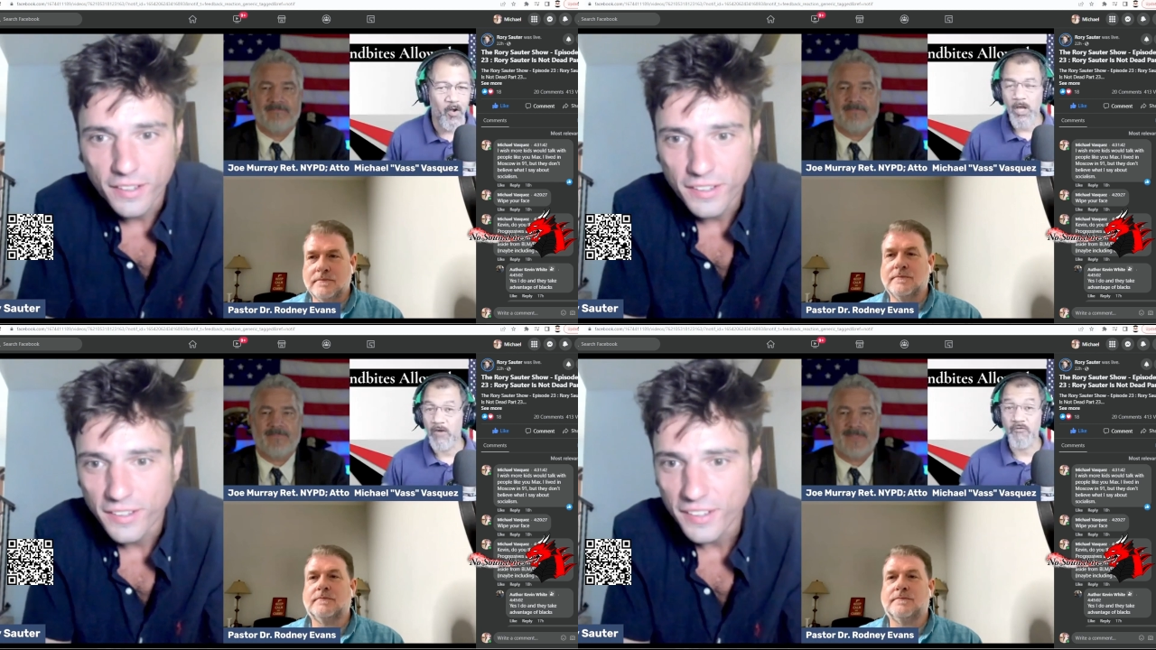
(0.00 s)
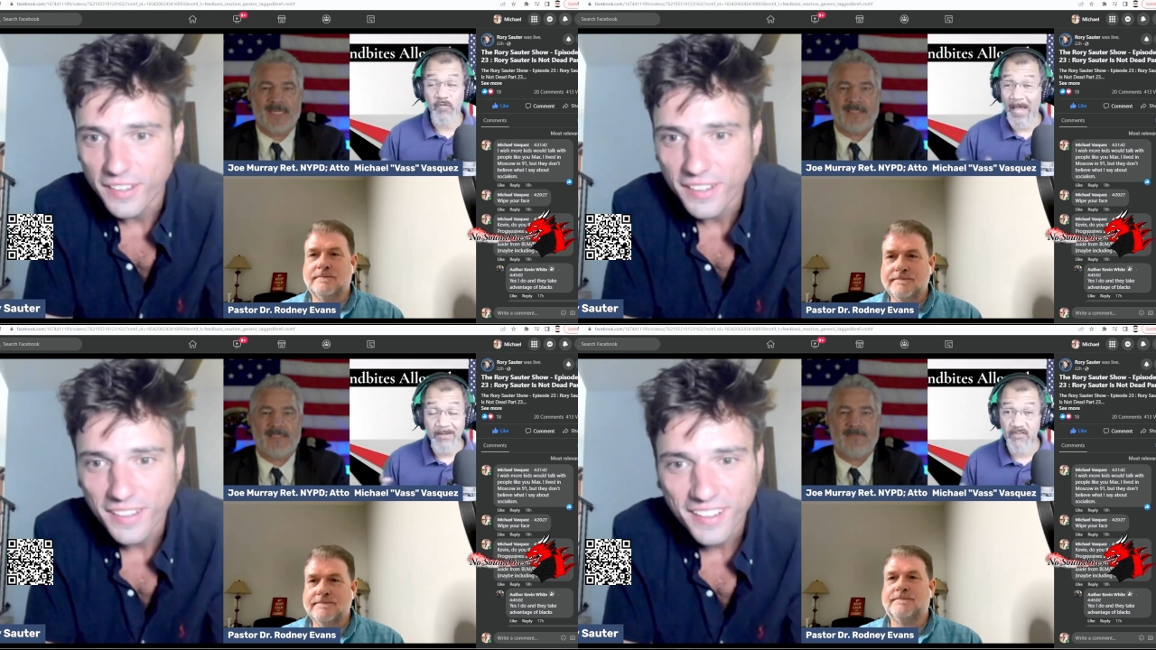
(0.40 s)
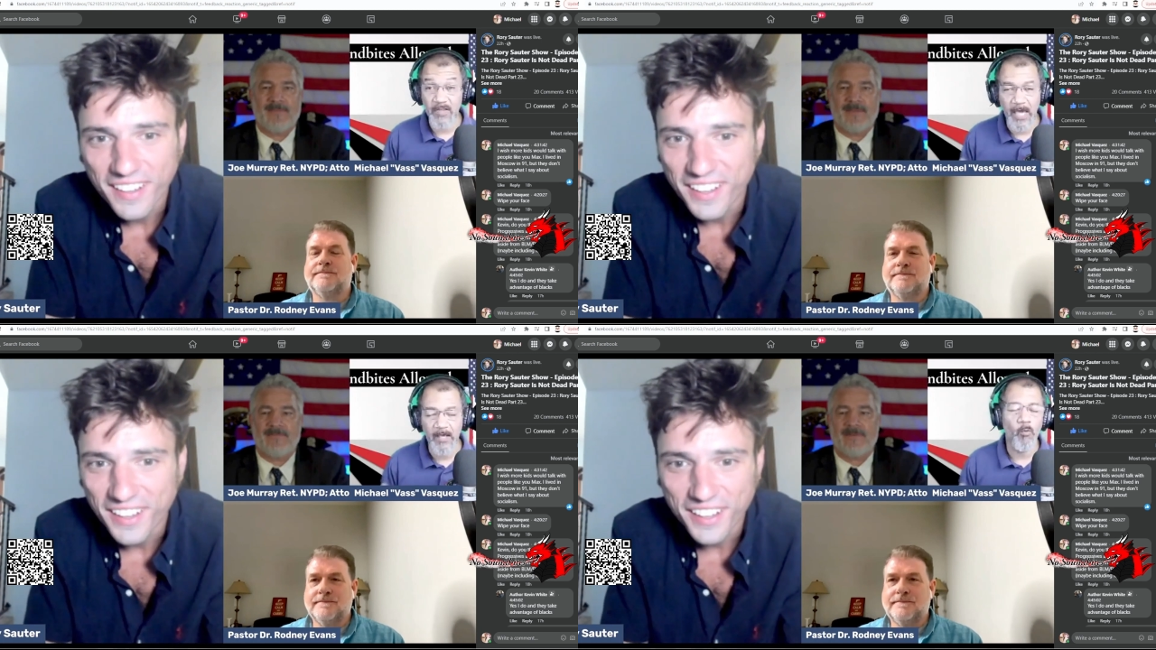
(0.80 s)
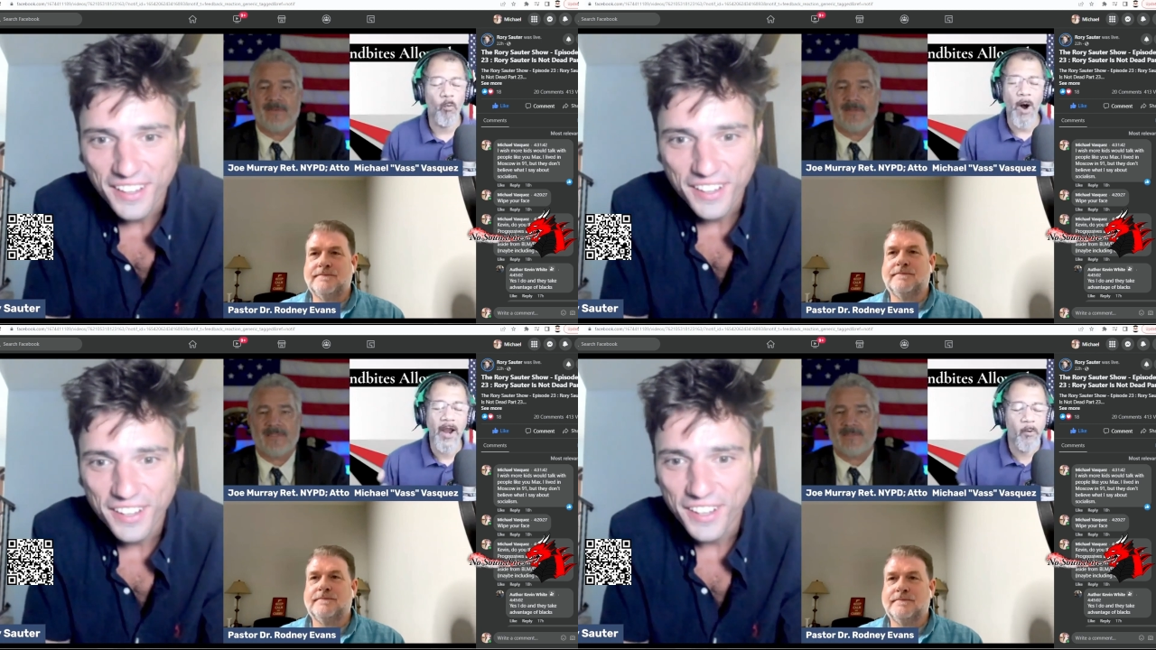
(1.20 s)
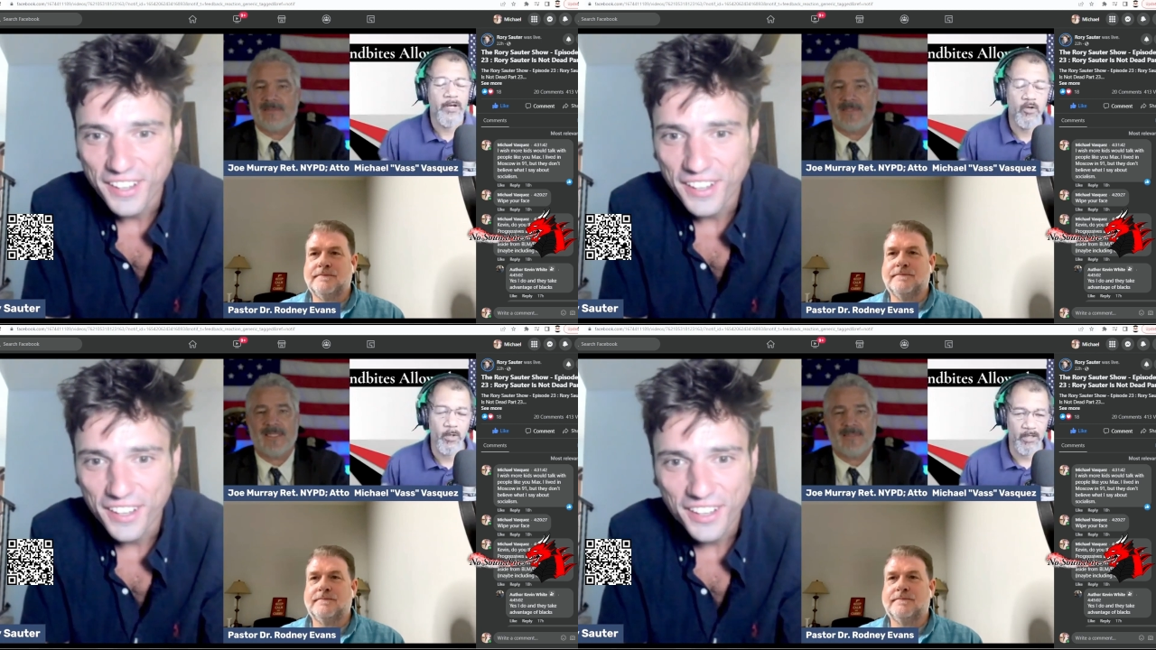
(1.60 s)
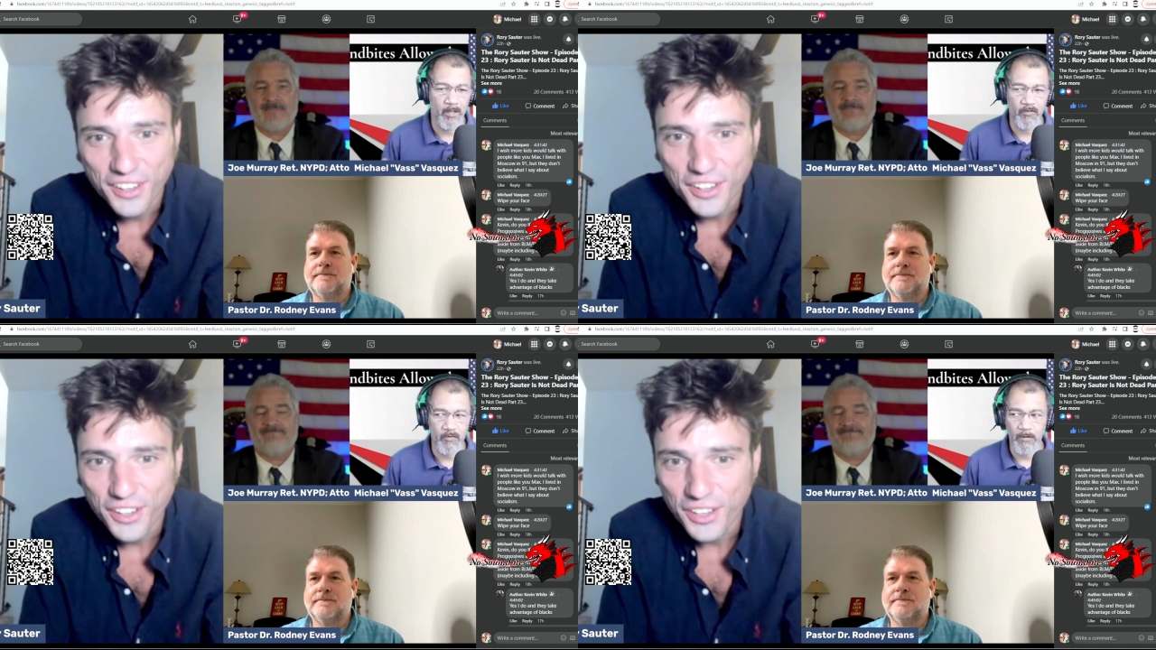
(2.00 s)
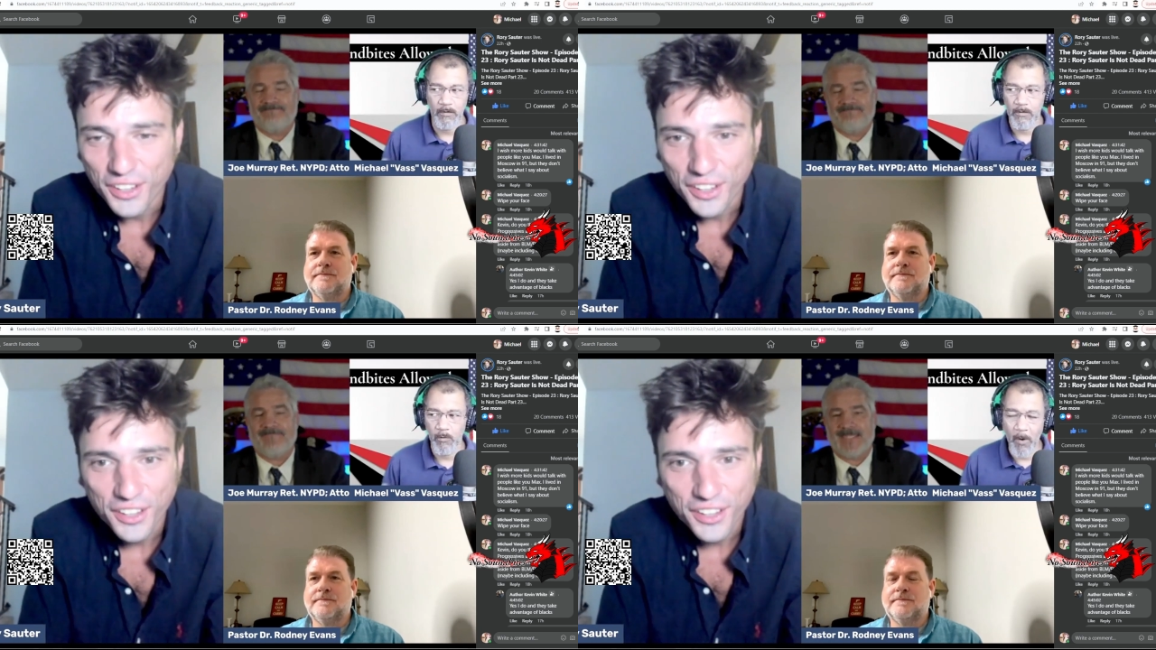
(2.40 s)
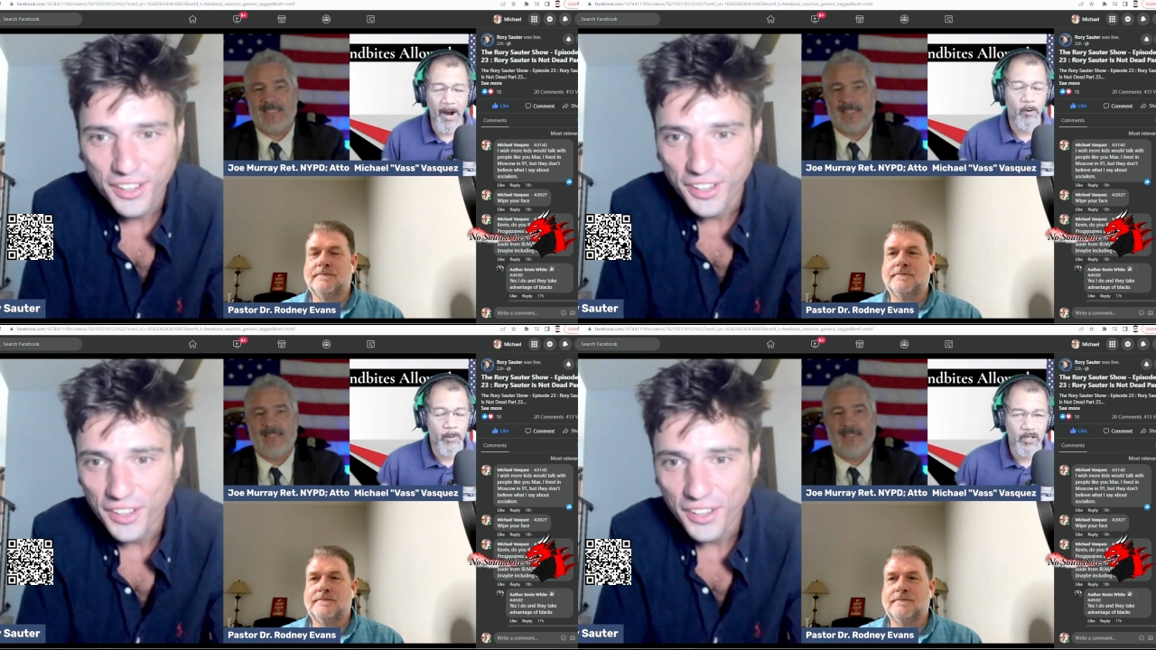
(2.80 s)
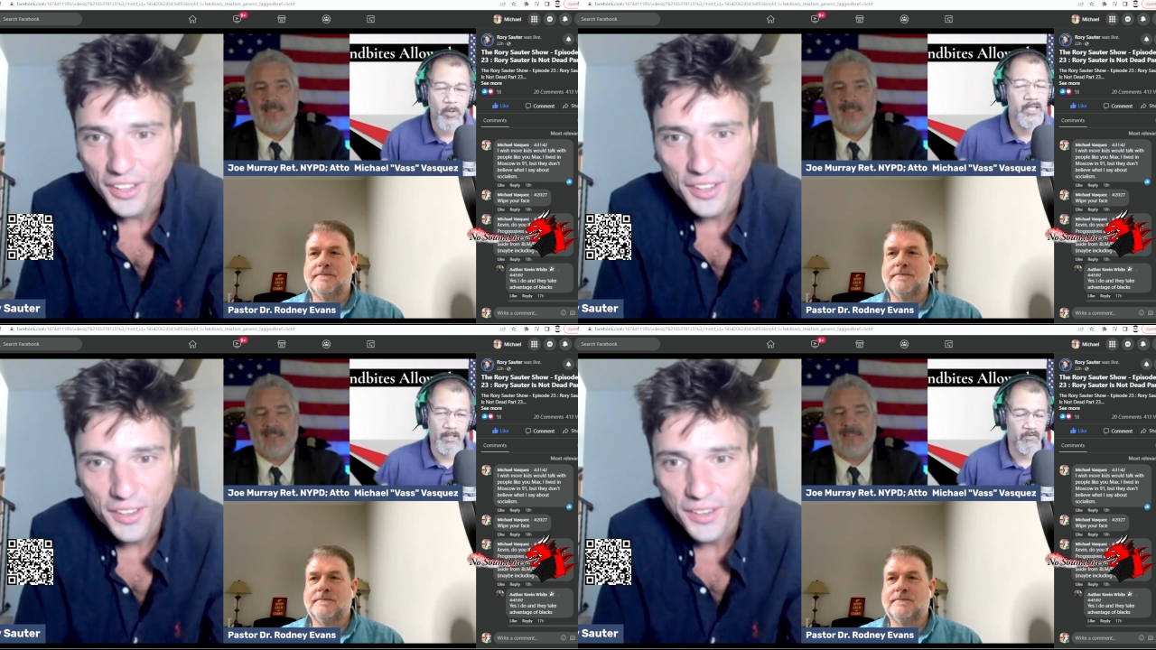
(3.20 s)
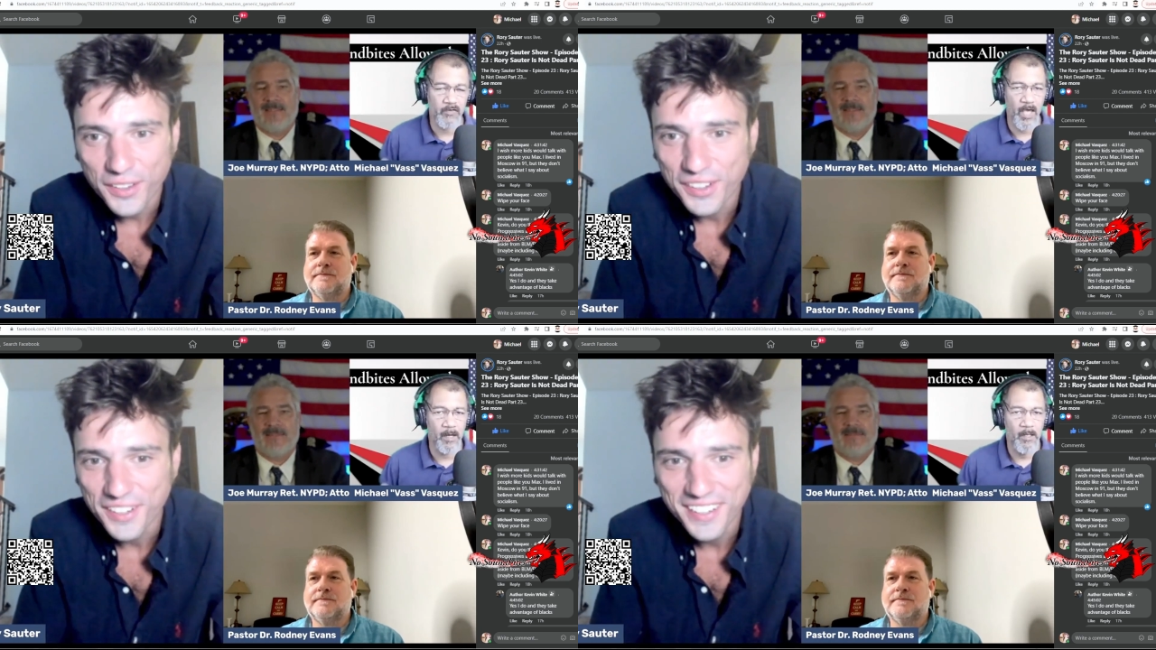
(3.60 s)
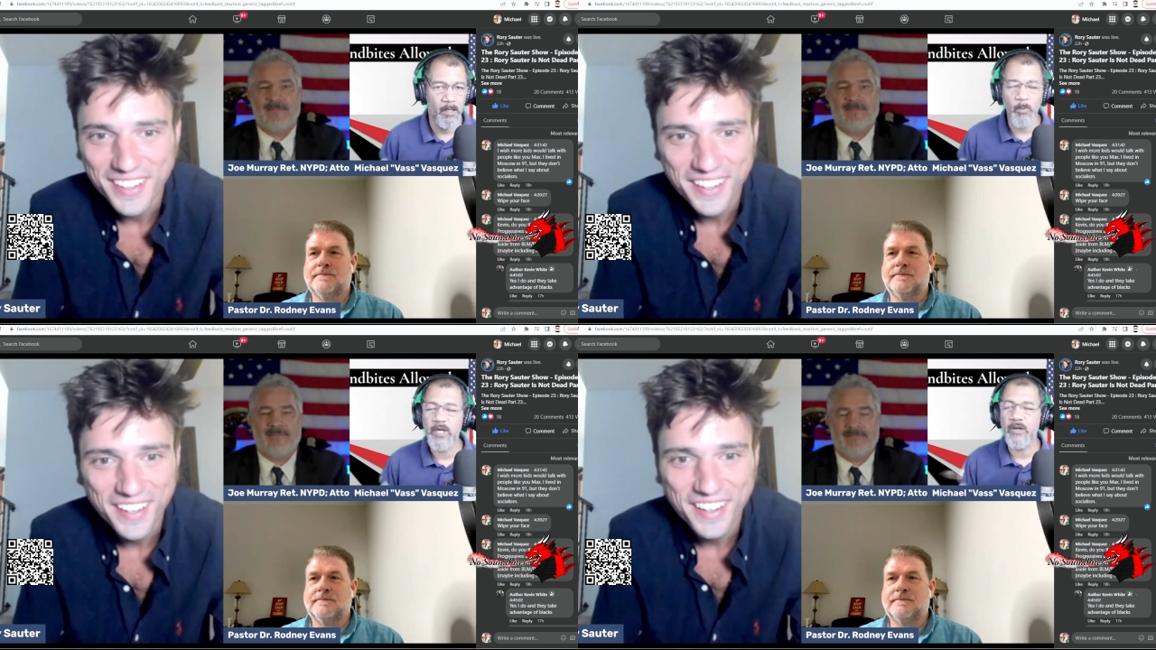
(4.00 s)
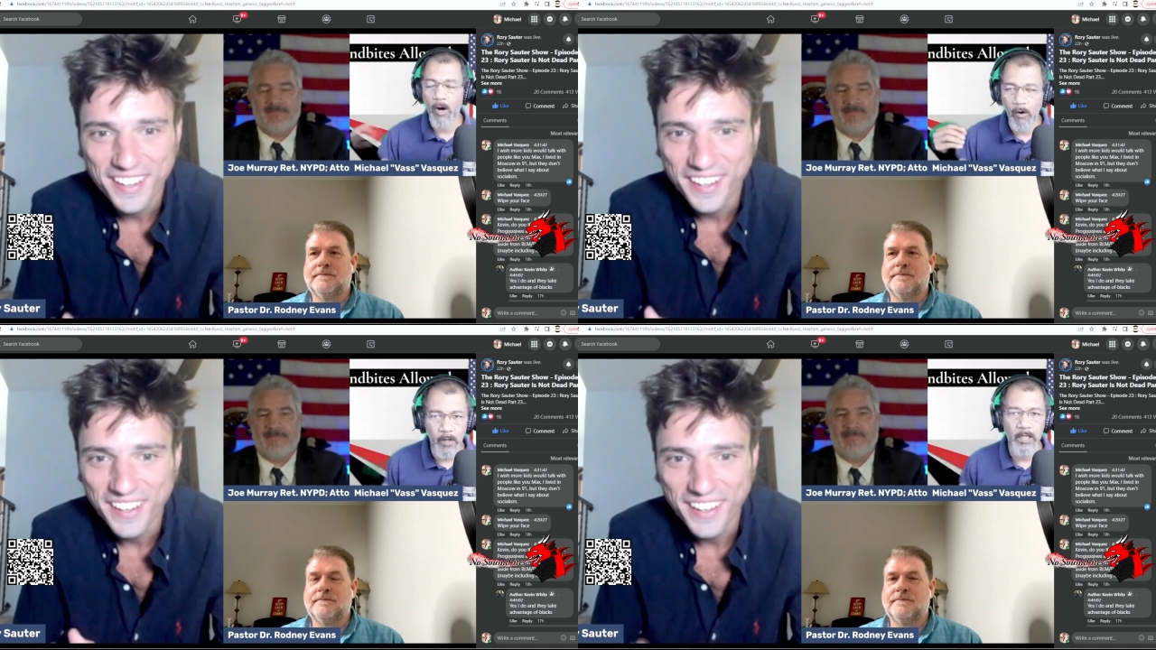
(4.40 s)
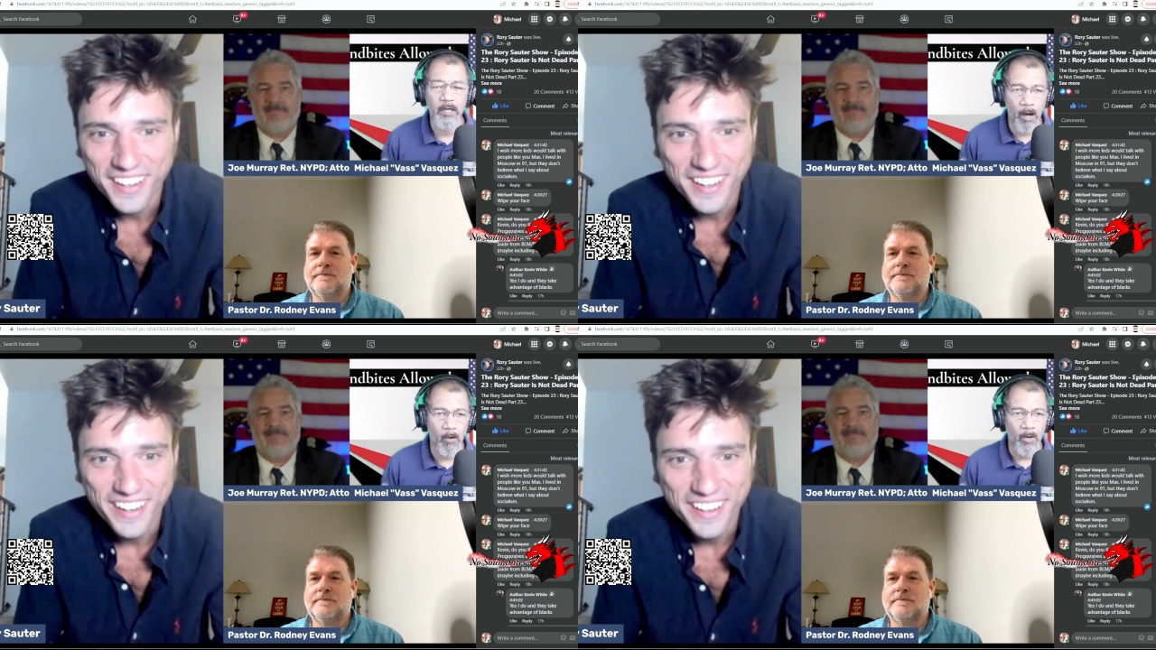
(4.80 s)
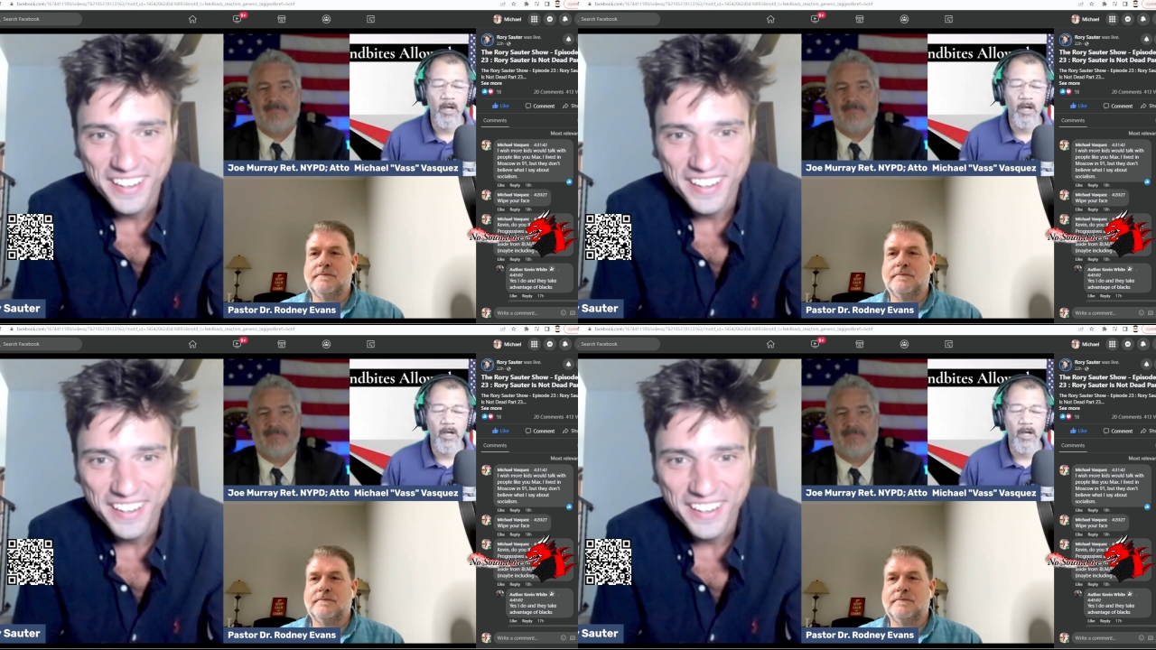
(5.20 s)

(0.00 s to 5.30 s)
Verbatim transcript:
Speaker 1: If that's the case, Ferguson, why are we doing yeah. this? Why are we doing this again? We already know